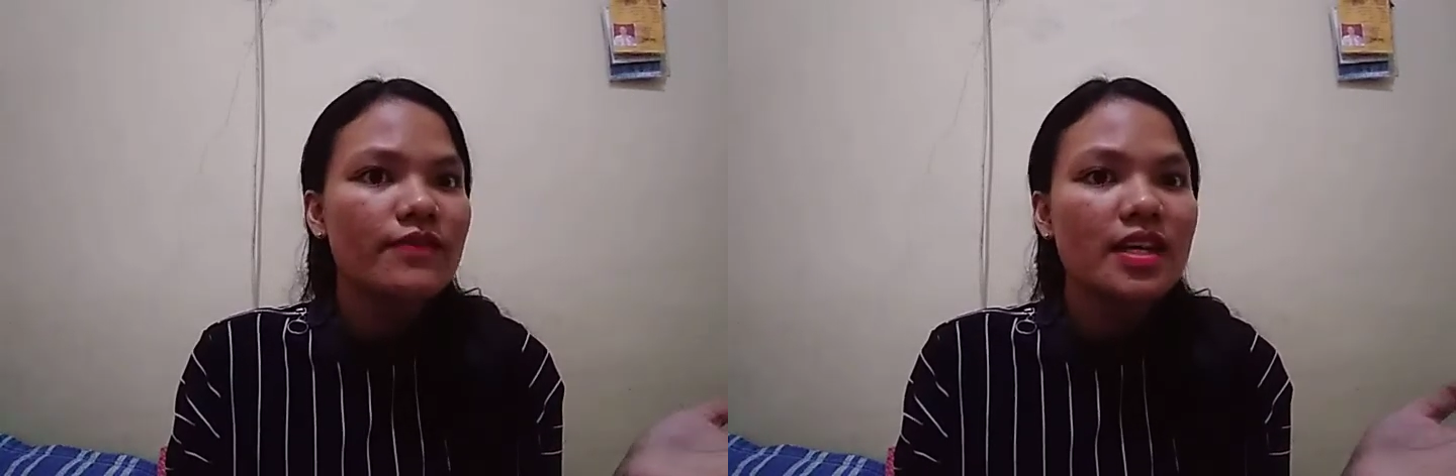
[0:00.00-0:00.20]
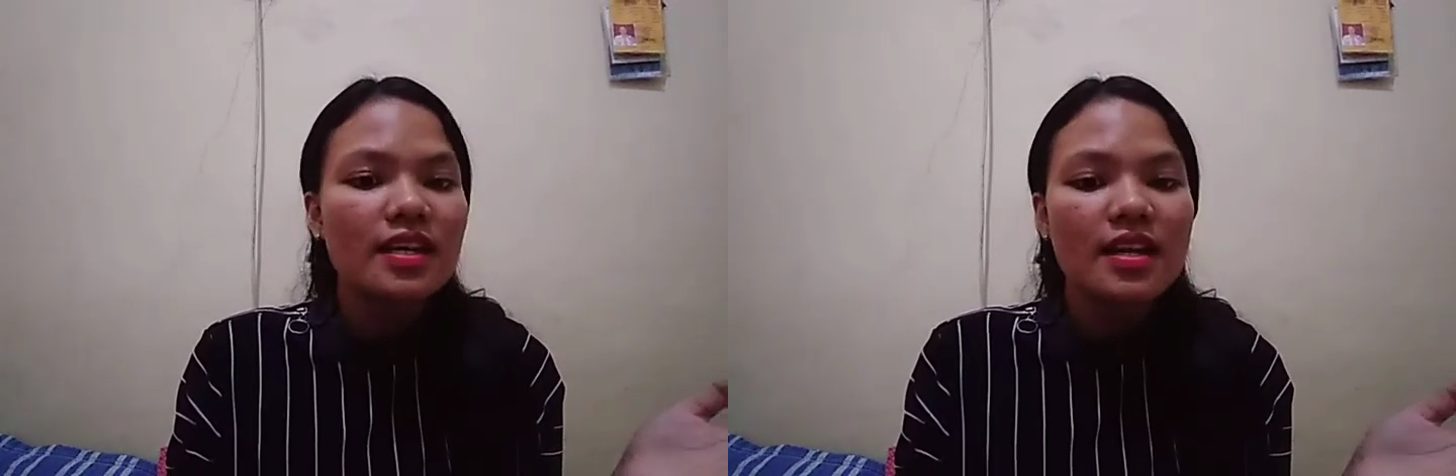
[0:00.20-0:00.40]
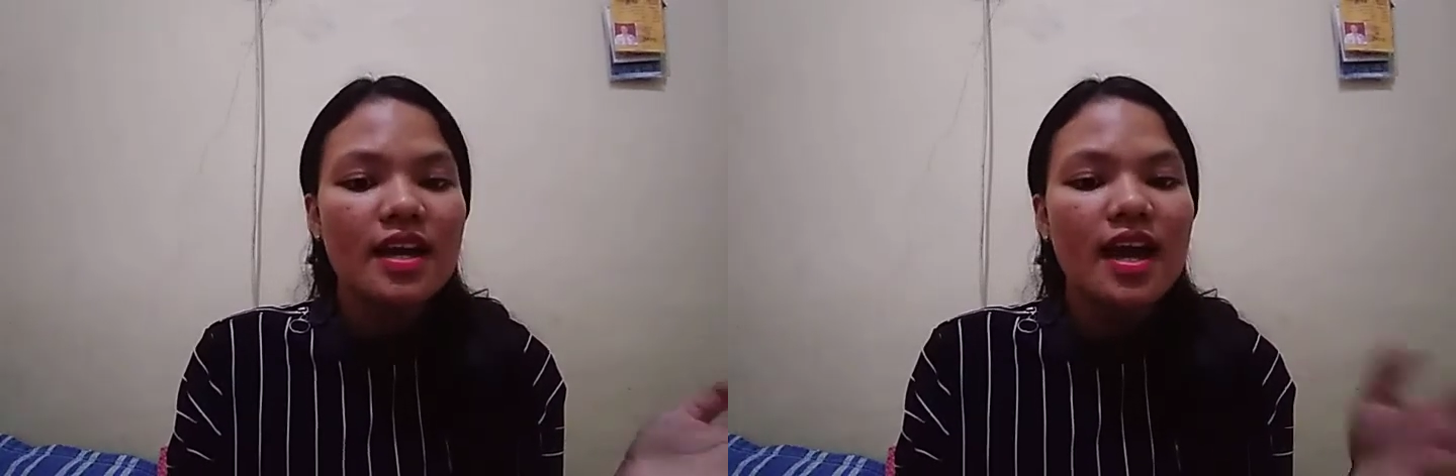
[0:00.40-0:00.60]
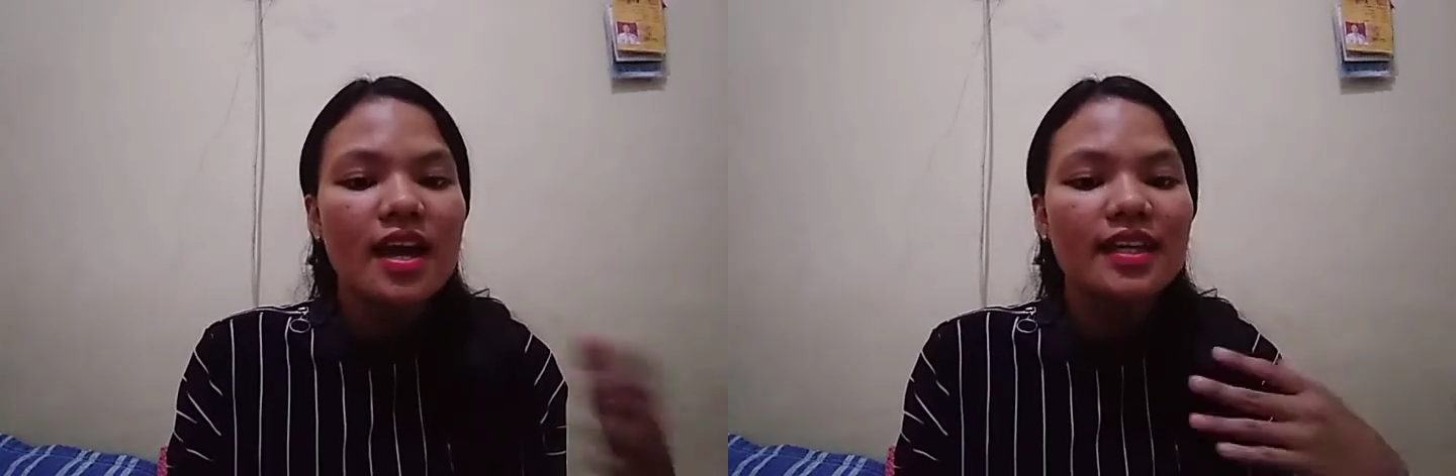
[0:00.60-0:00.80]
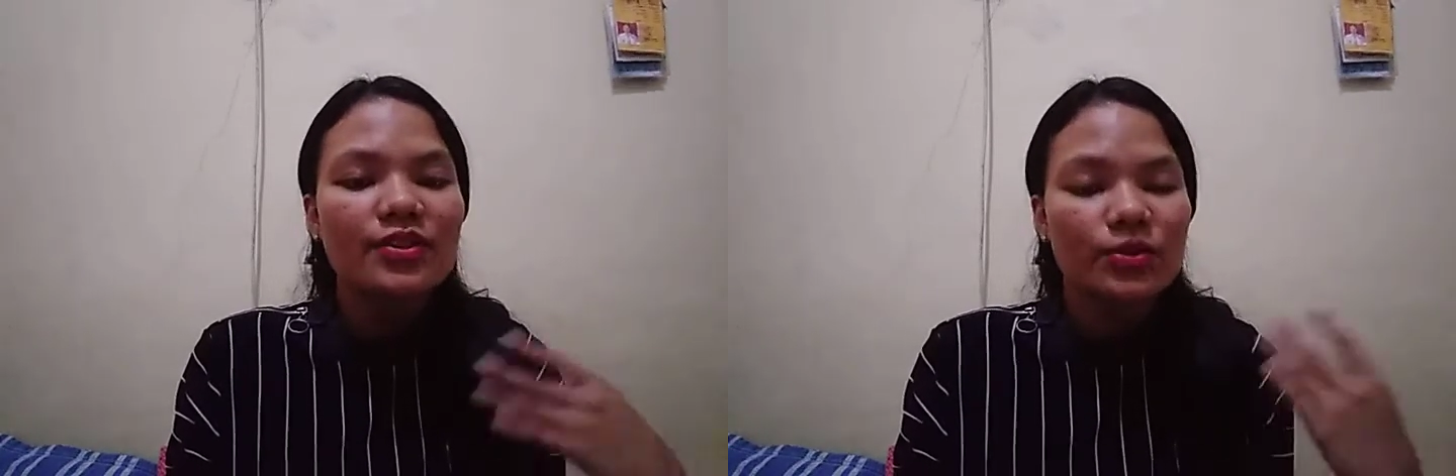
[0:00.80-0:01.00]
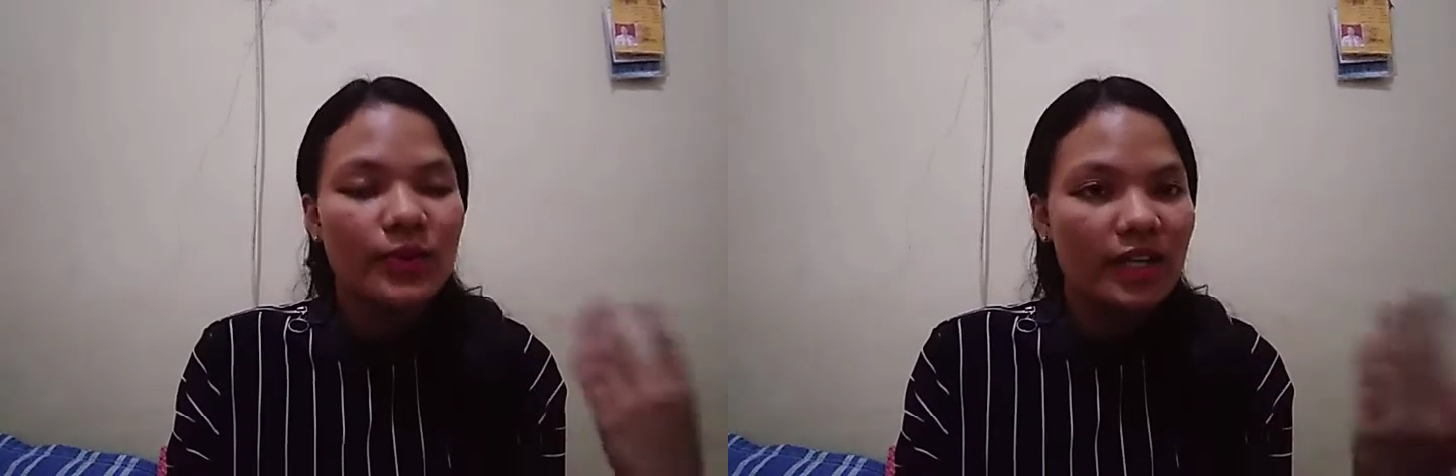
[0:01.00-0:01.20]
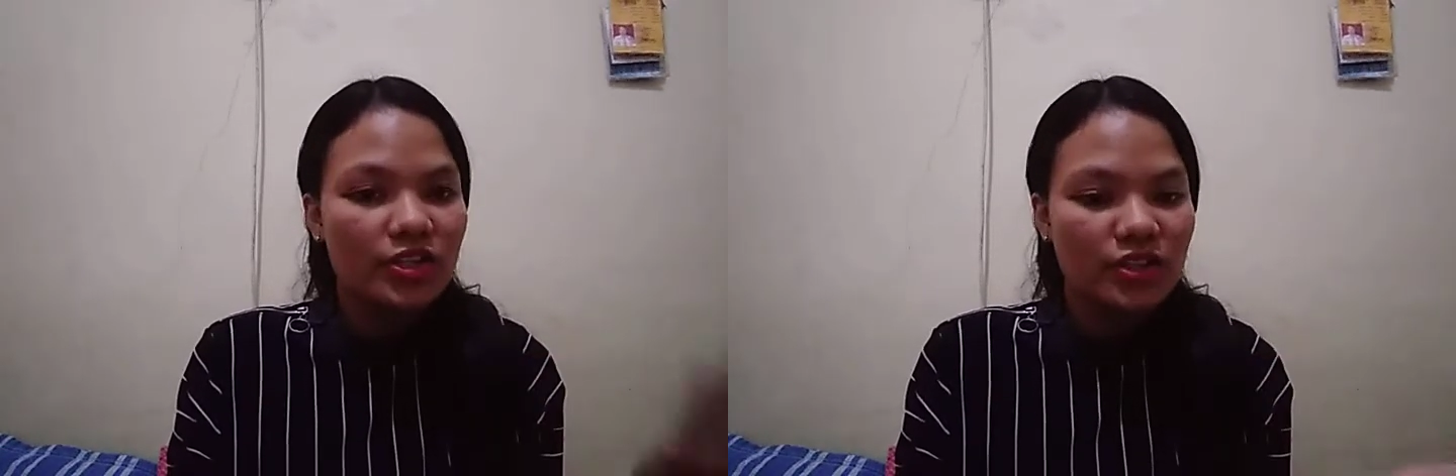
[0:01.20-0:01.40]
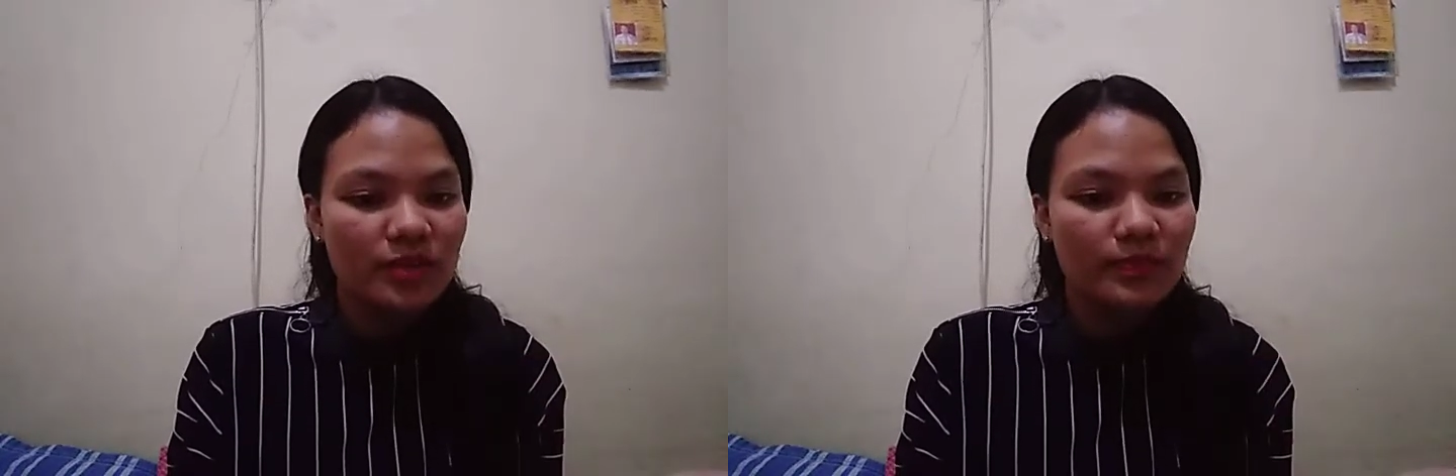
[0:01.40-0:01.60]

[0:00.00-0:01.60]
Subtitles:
in interaction